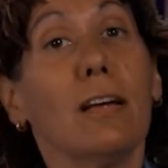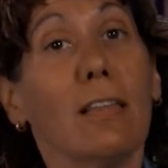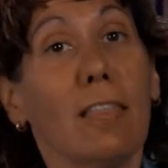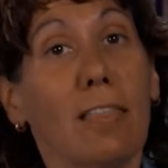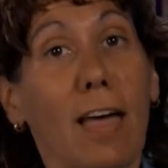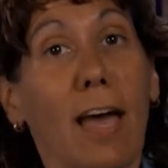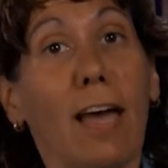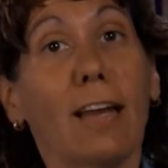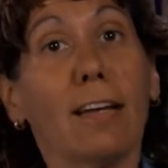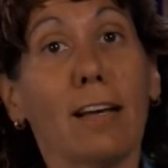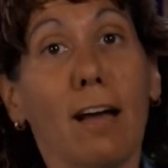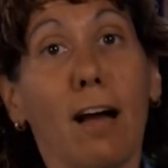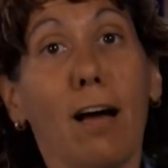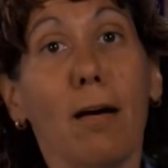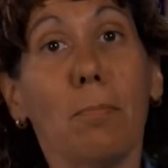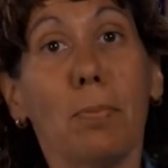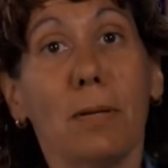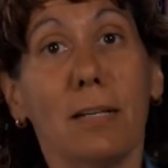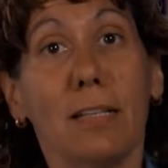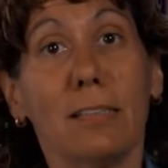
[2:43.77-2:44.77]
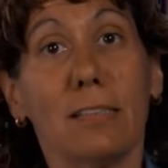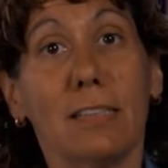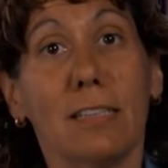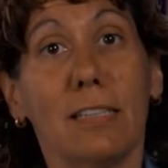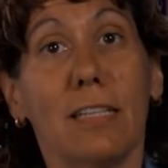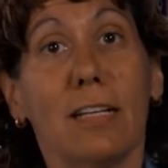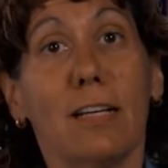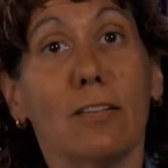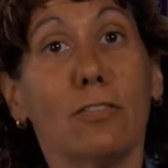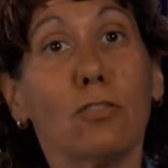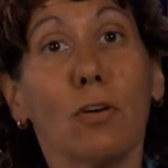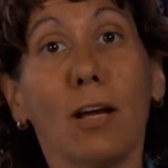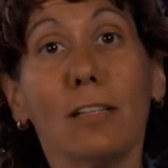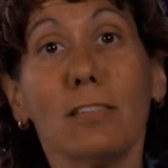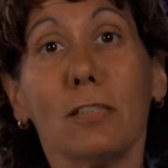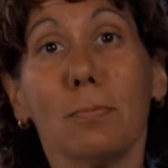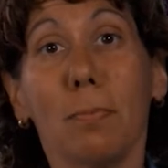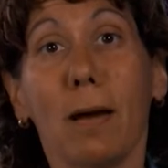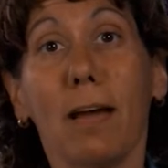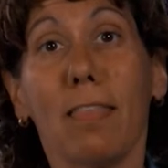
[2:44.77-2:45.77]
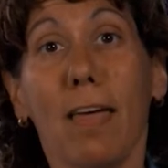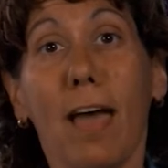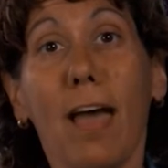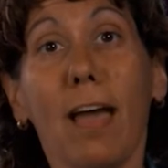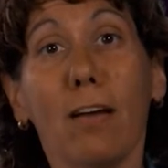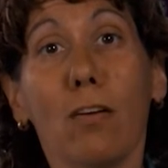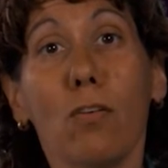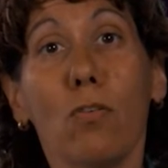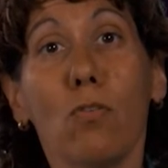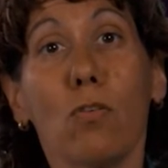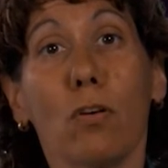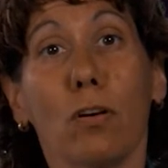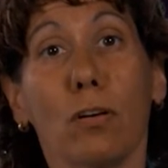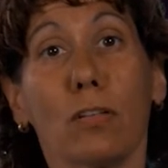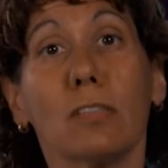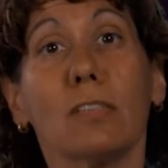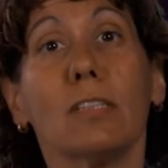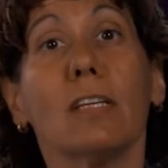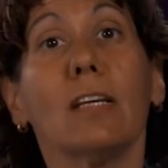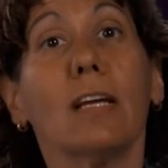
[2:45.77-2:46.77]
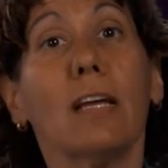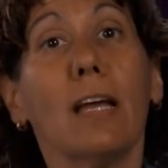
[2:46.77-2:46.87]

that competency addressed by that course